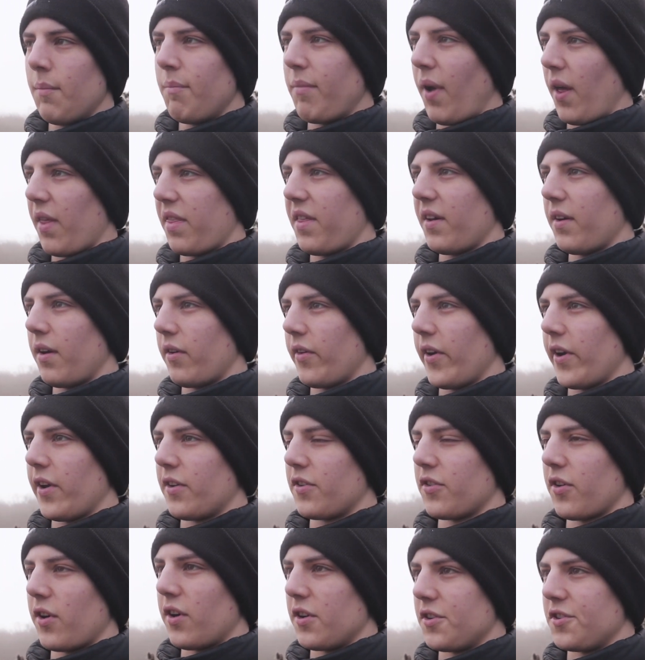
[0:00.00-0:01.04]
But I think I'm going
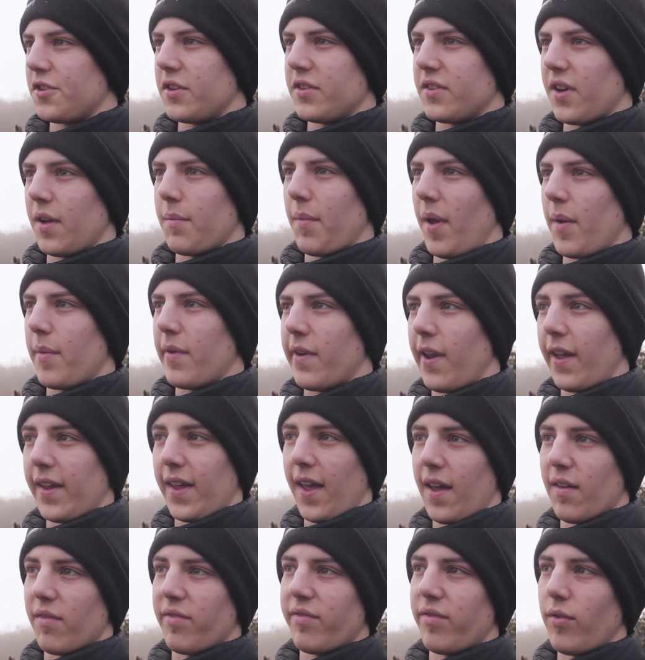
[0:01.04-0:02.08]
to try and shoot at maybe
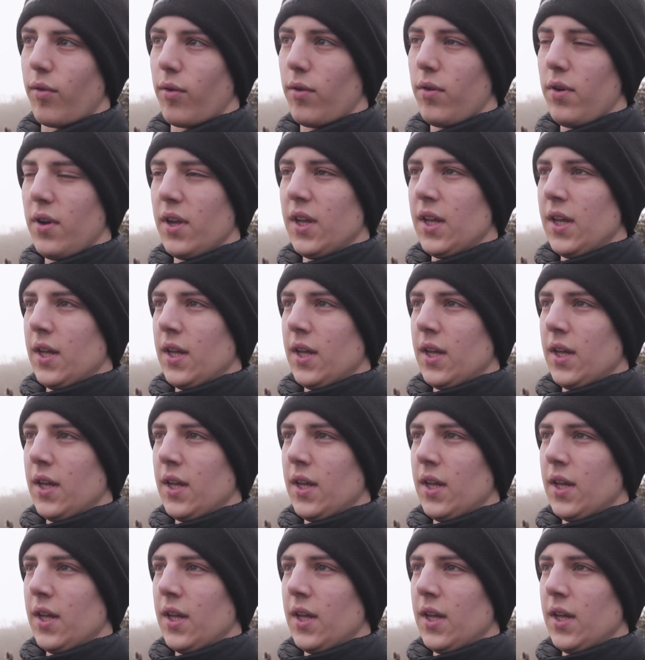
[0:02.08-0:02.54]
like f4